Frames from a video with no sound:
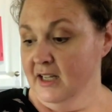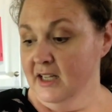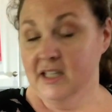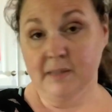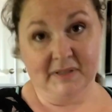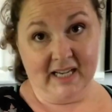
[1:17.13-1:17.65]

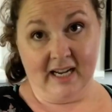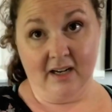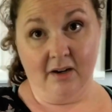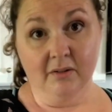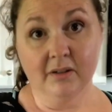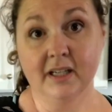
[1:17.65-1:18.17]
the
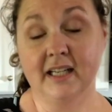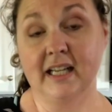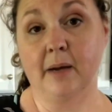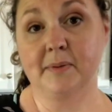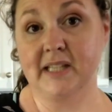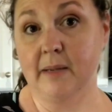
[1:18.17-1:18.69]
potato. It
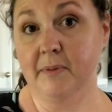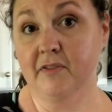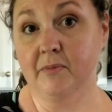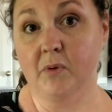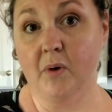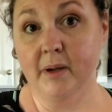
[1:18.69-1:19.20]
helps keep it
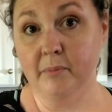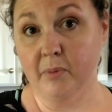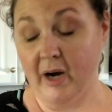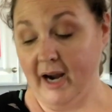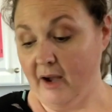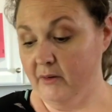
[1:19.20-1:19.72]
from going
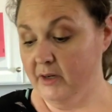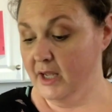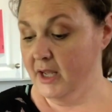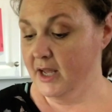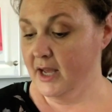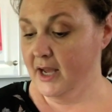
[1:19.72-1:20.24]
brown,
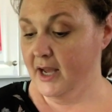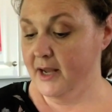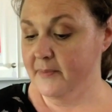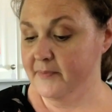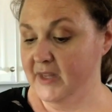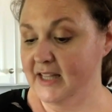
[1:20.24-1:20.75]

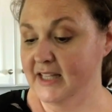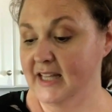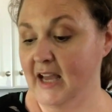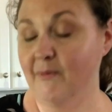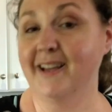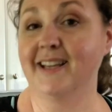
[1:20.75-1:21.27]
and then
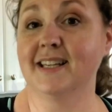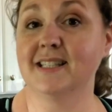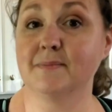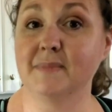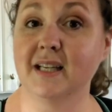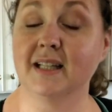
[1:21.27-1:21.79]
that way it
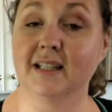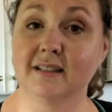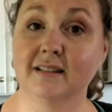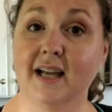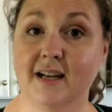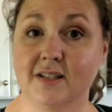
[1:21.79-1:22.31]
gives me a
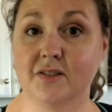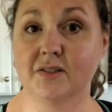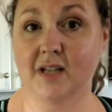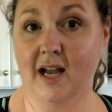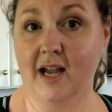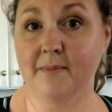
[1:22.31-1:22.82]
little extra
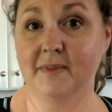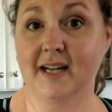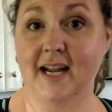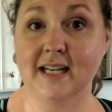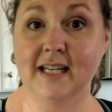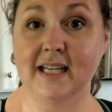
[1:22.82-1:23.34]
time that
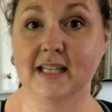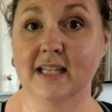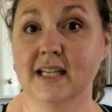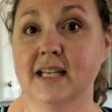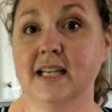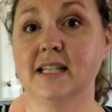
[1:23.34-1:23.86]
I need
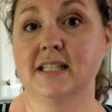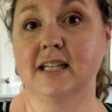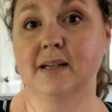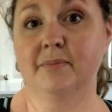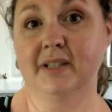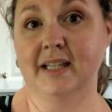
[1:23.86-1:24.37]
to
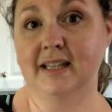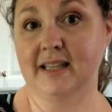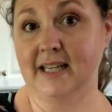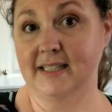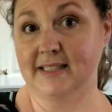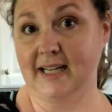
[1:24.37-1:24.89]
complete the
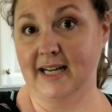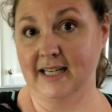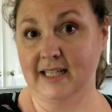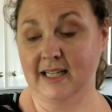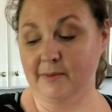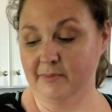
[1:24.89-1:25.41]
things that I need
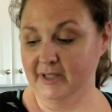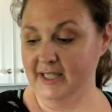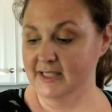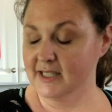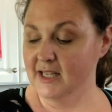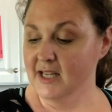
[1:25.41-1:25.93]
to
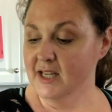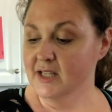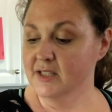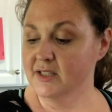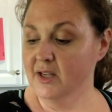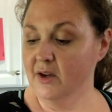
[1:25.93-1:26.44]
complete.
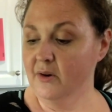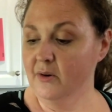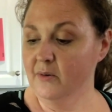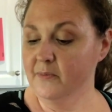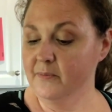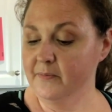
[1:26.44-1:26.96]
So